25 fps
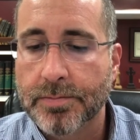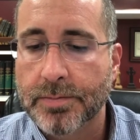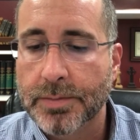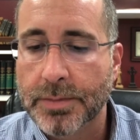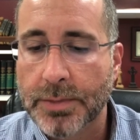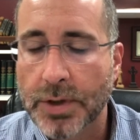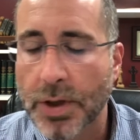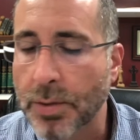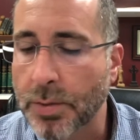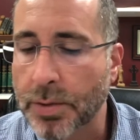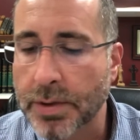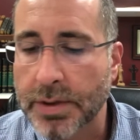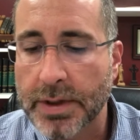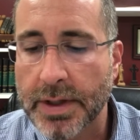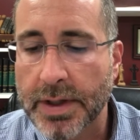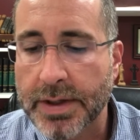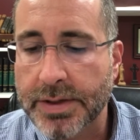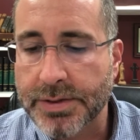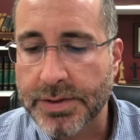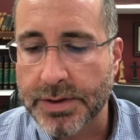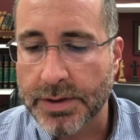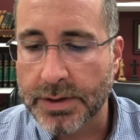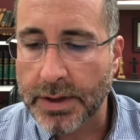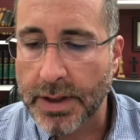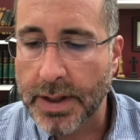No one
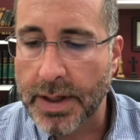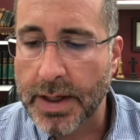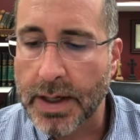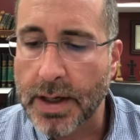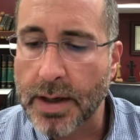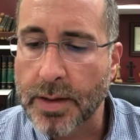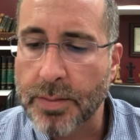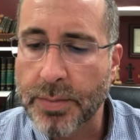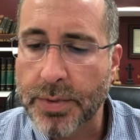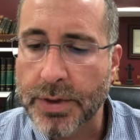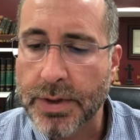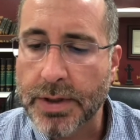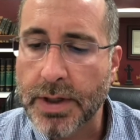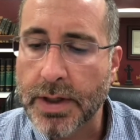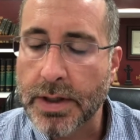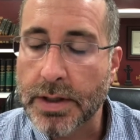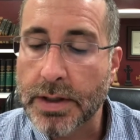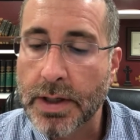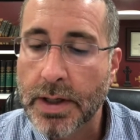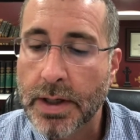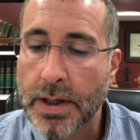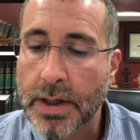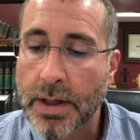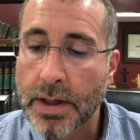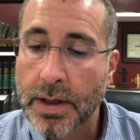lights a lamp and then
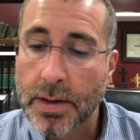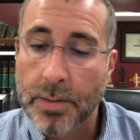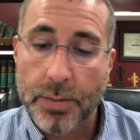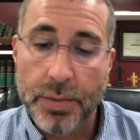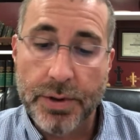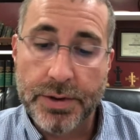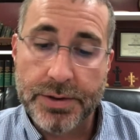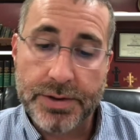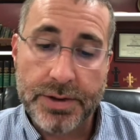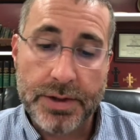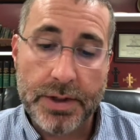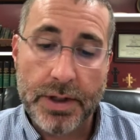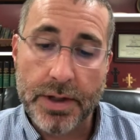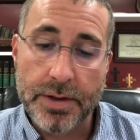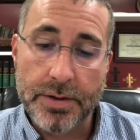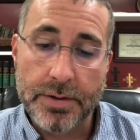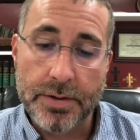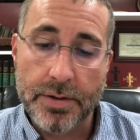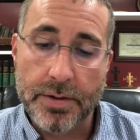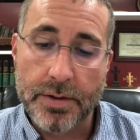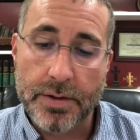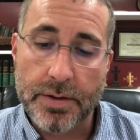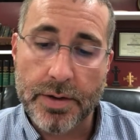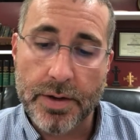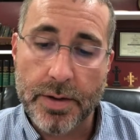puts it
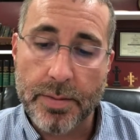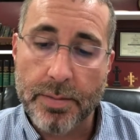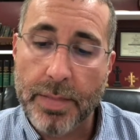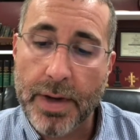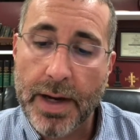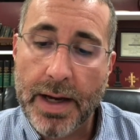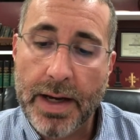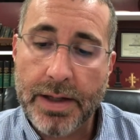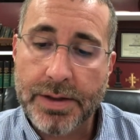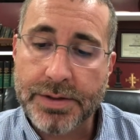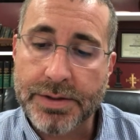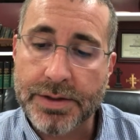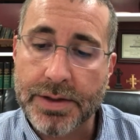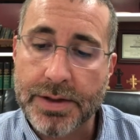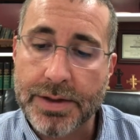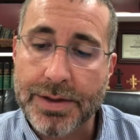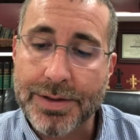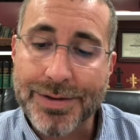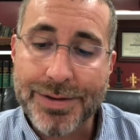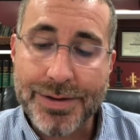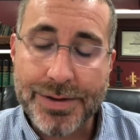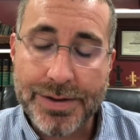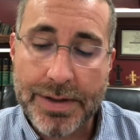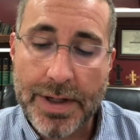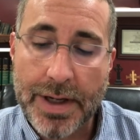under a basket.
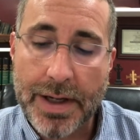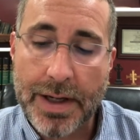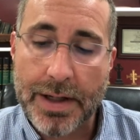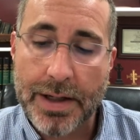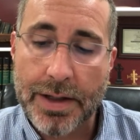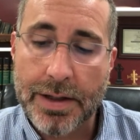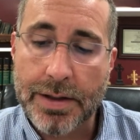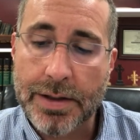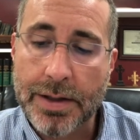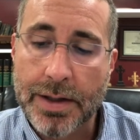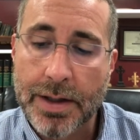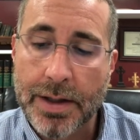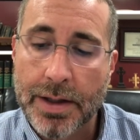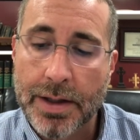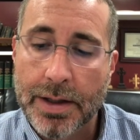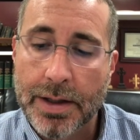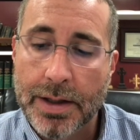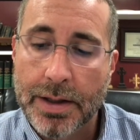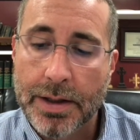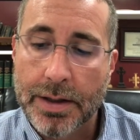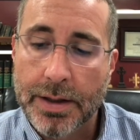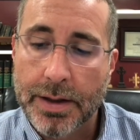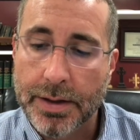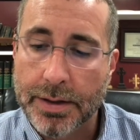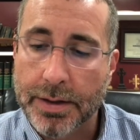Instead,
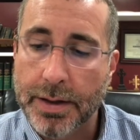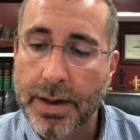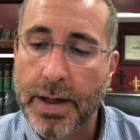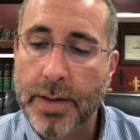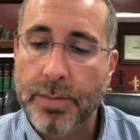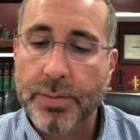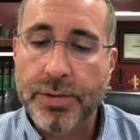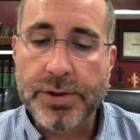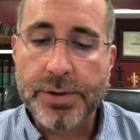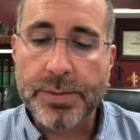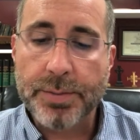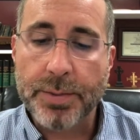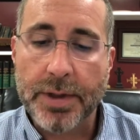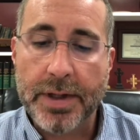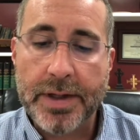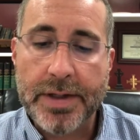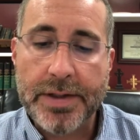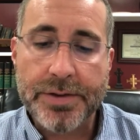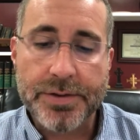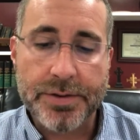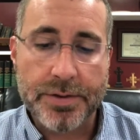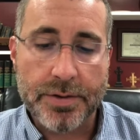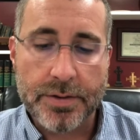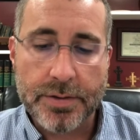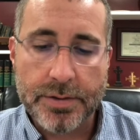a lamp is
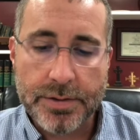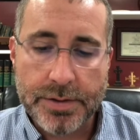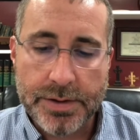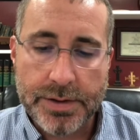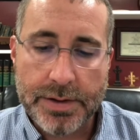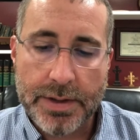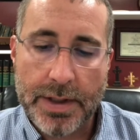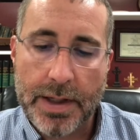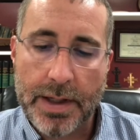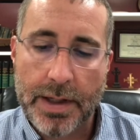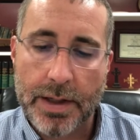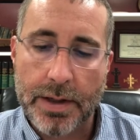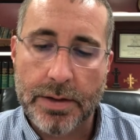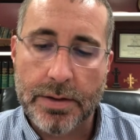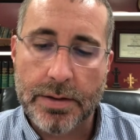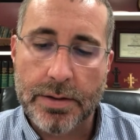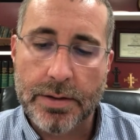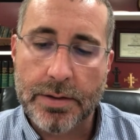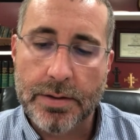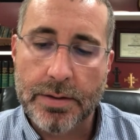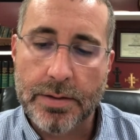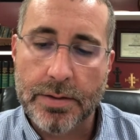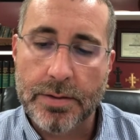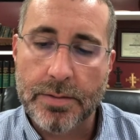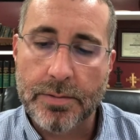placed on a stand
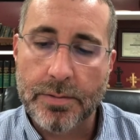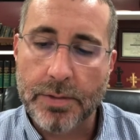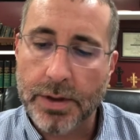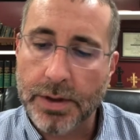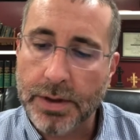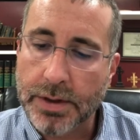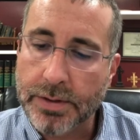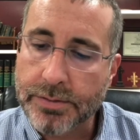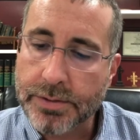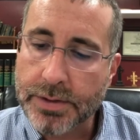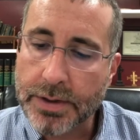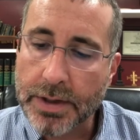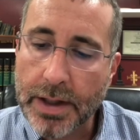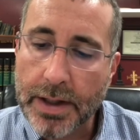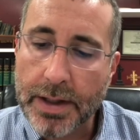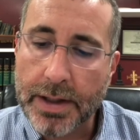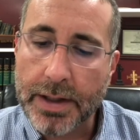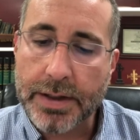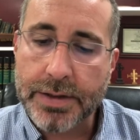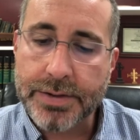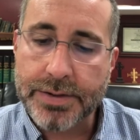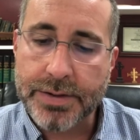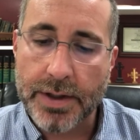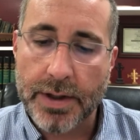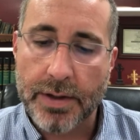where it gives
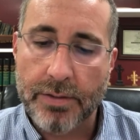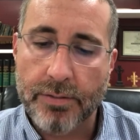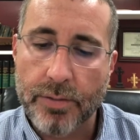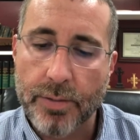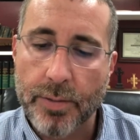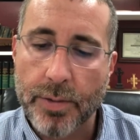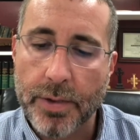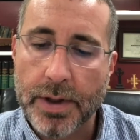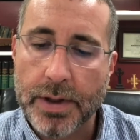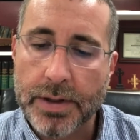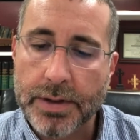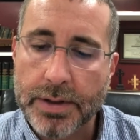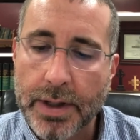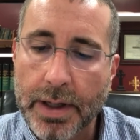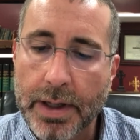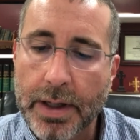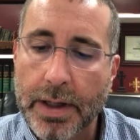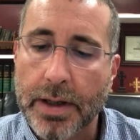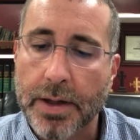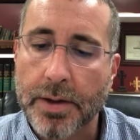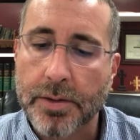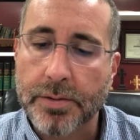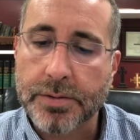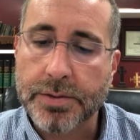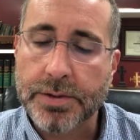light to everyone in the
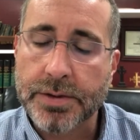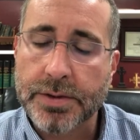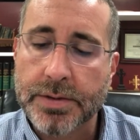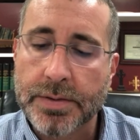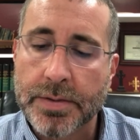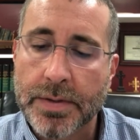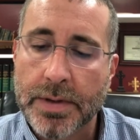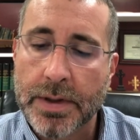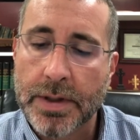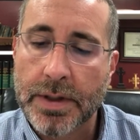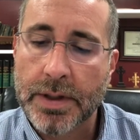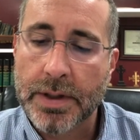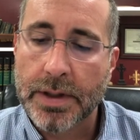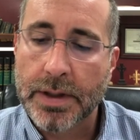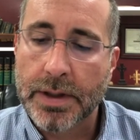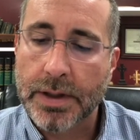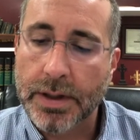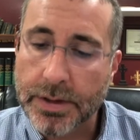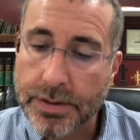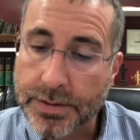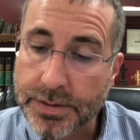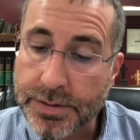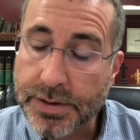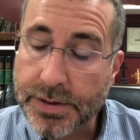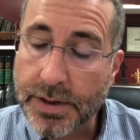house.
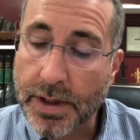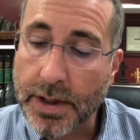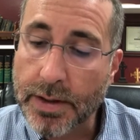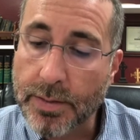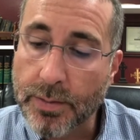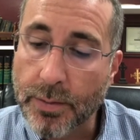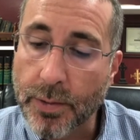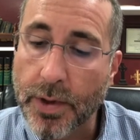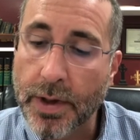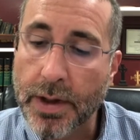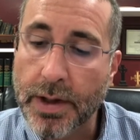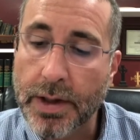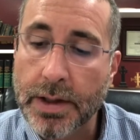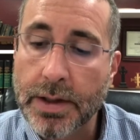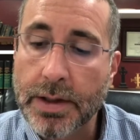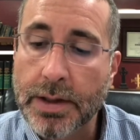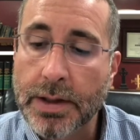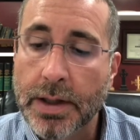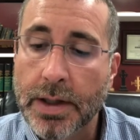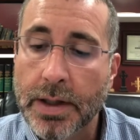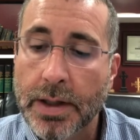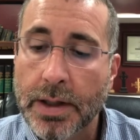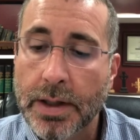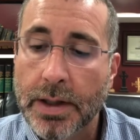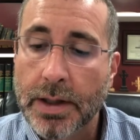In the same way,
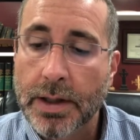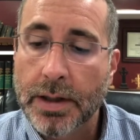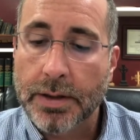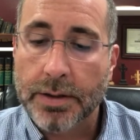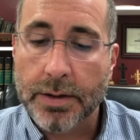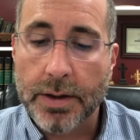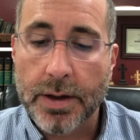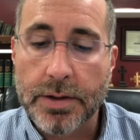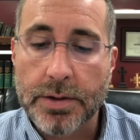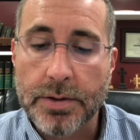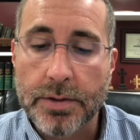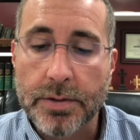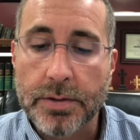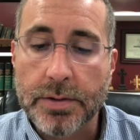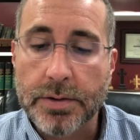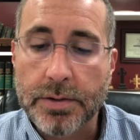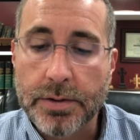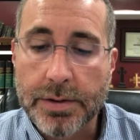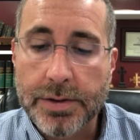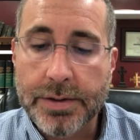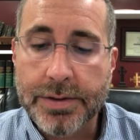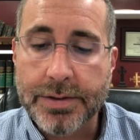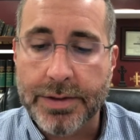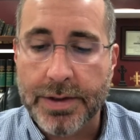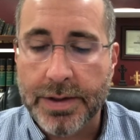let your
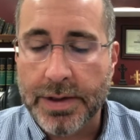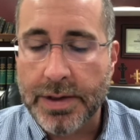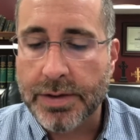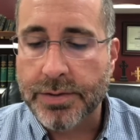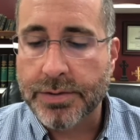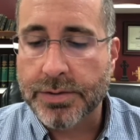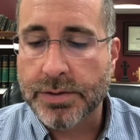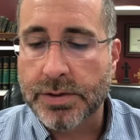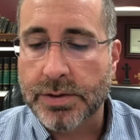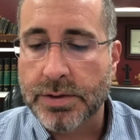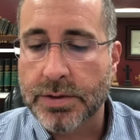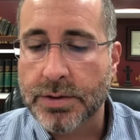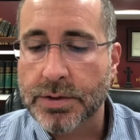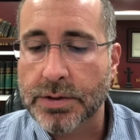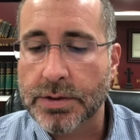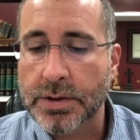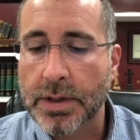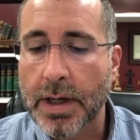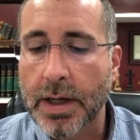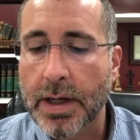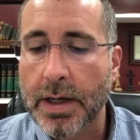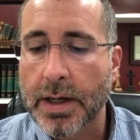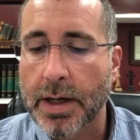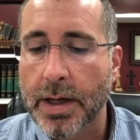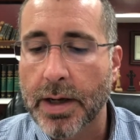good deeds
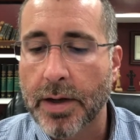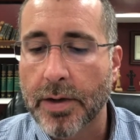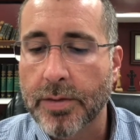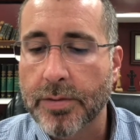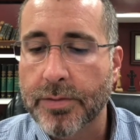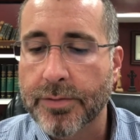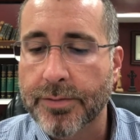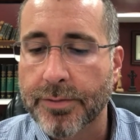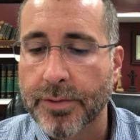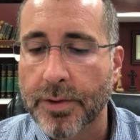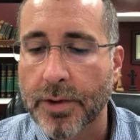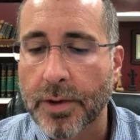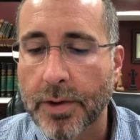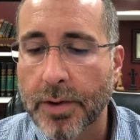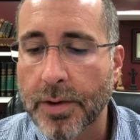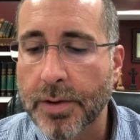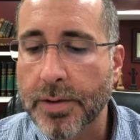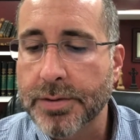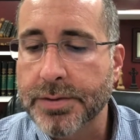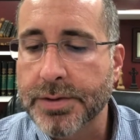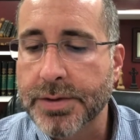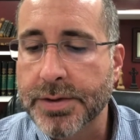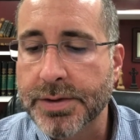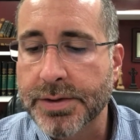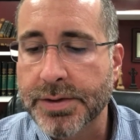shine out for all
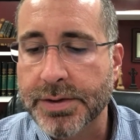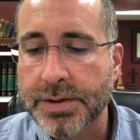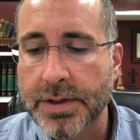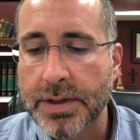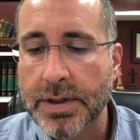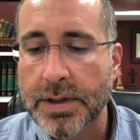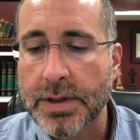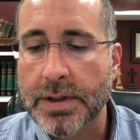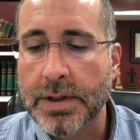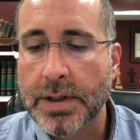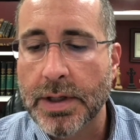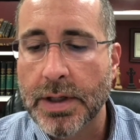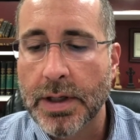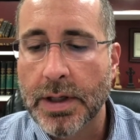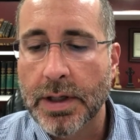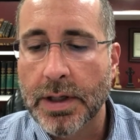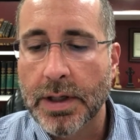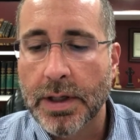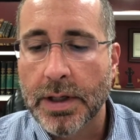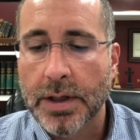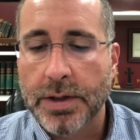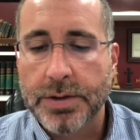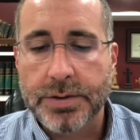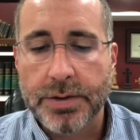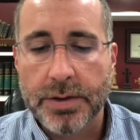to see,
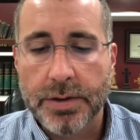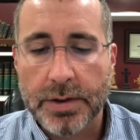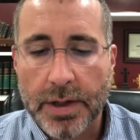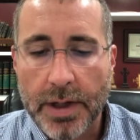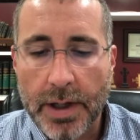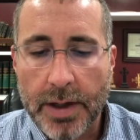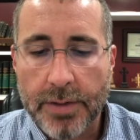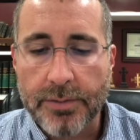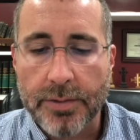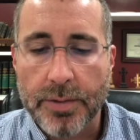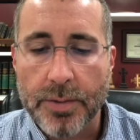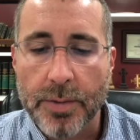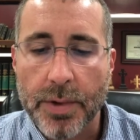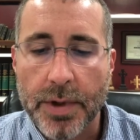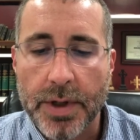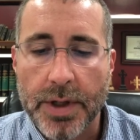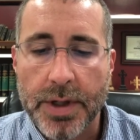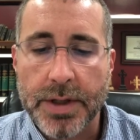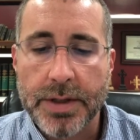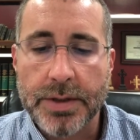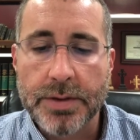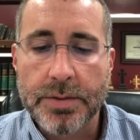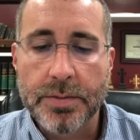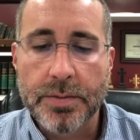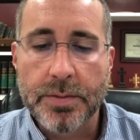so that
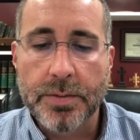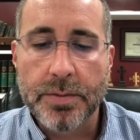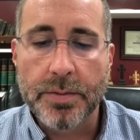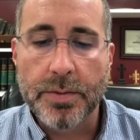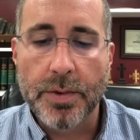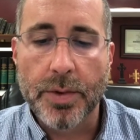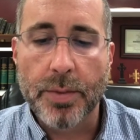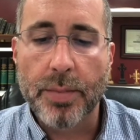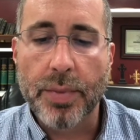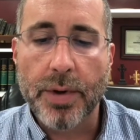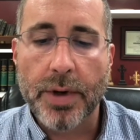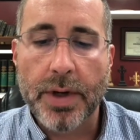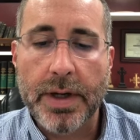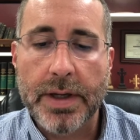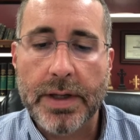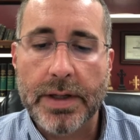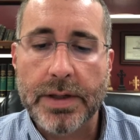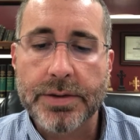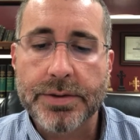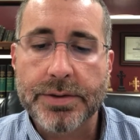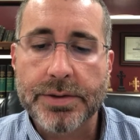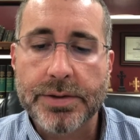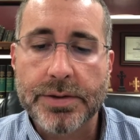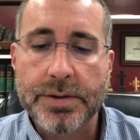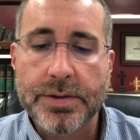everyone will
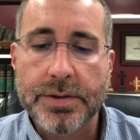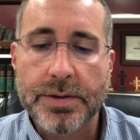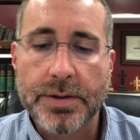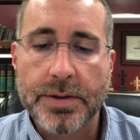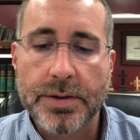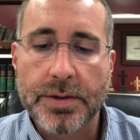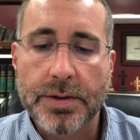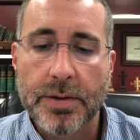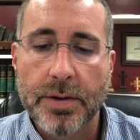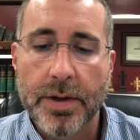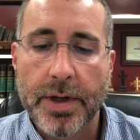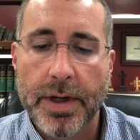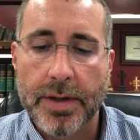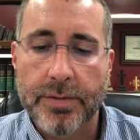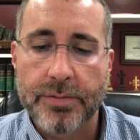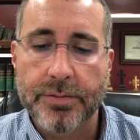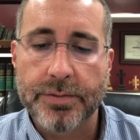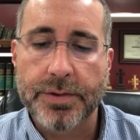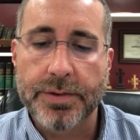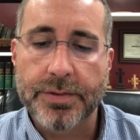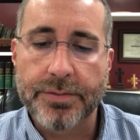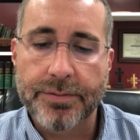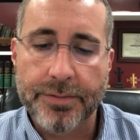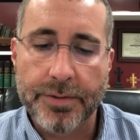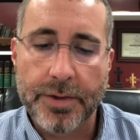praise your
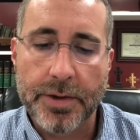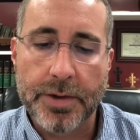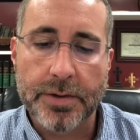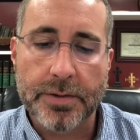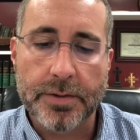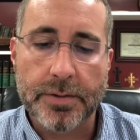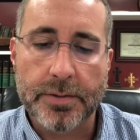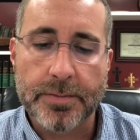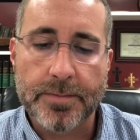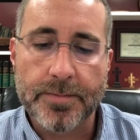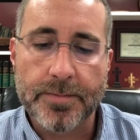Heavenly Father."